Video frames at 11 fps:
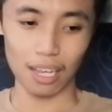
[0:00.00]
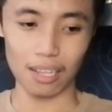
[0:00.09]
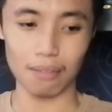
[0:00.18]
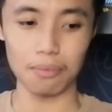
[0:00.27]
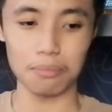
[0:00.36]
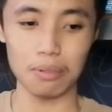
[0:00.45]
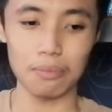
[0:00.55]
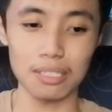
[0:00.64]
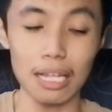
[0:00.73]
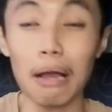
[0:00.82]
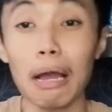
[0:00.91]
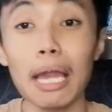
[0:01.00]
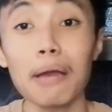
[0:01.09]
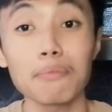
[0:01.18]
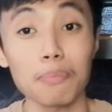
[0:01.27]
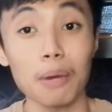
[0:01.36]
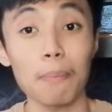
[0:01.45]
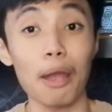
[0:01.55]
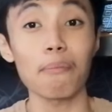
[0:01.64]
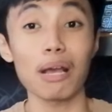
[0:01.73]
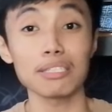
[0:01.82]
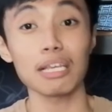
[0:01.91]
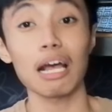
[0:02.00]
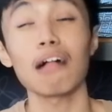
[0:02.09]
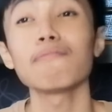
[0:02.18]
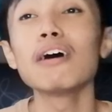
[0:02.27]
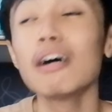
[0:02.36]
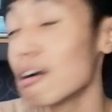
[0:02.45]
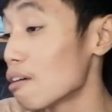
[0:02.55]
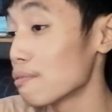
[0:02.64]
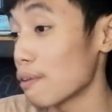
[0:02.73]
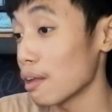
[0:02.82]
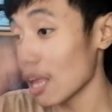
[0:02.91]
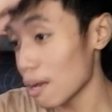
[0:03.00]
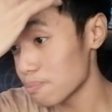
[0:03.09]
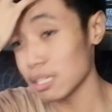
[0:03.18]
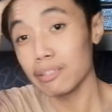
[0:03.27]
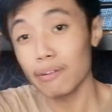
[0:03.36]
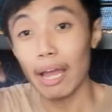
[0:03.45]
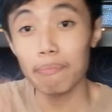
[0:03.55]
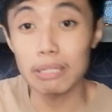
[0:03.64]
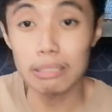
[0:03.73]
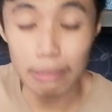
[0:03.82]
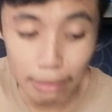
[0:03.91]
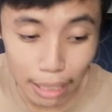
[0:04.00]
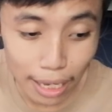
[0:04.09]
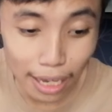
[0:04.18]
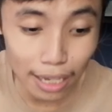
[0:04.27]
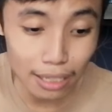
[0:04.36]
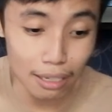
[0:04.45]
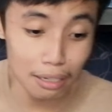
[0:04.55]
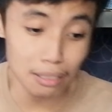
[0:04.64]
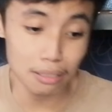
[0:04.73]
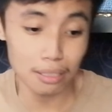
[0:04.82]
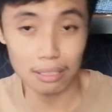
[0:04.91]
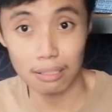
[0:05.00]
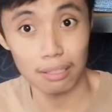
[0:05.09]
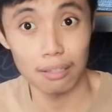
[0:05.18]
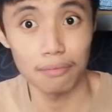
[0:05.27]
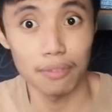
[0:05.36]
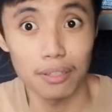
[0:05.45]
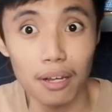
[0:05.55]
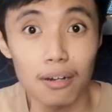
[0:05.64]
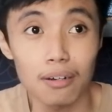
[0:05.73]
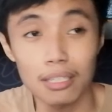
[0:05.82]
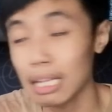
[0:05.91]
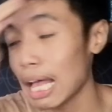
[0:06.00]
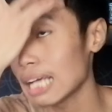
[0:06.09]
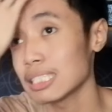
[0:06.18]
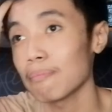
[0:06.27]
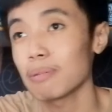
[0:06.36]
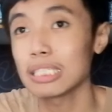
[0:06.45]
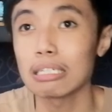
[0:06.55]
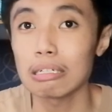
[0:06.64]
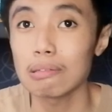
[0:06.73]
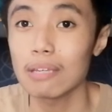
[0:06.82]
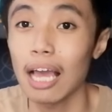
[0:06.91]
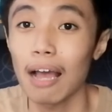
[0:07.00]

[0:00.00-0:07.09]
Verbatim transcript: I love themselves. Now I have to prepare myself for Love Senior episode 8, because you know, on the last episode, we